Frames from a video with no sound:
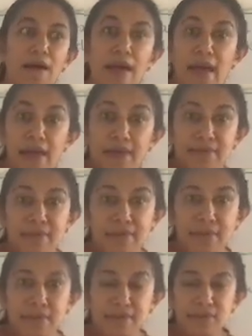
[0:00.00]

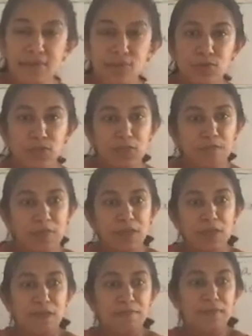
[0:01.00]
acting. So she
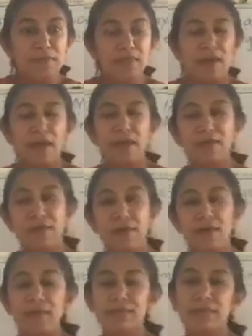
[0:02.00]
became a
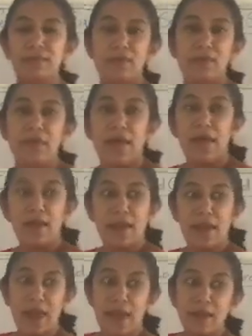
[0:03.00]
dancer, an
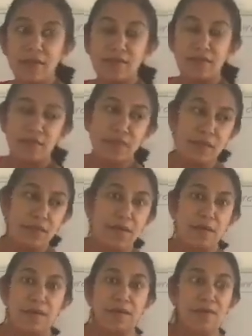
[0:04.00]
actor,
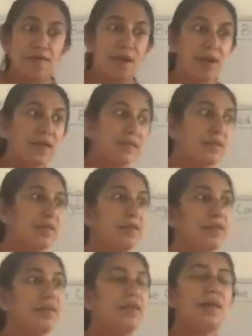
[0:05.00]
a
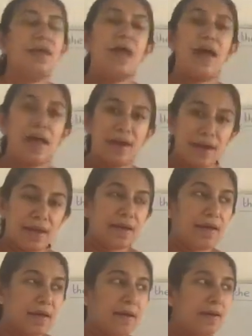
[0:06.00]
writer, and
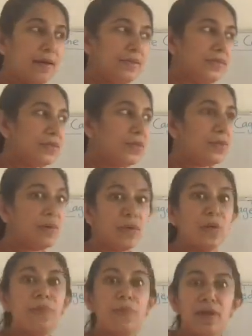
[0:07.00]
also a
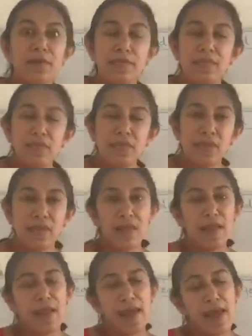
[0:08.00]
political
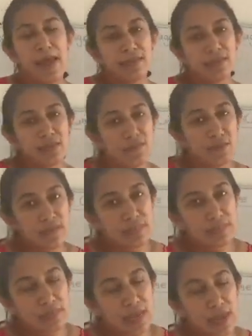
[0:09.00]

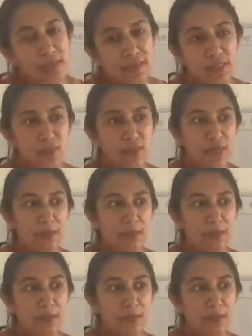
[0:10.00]
activist as well.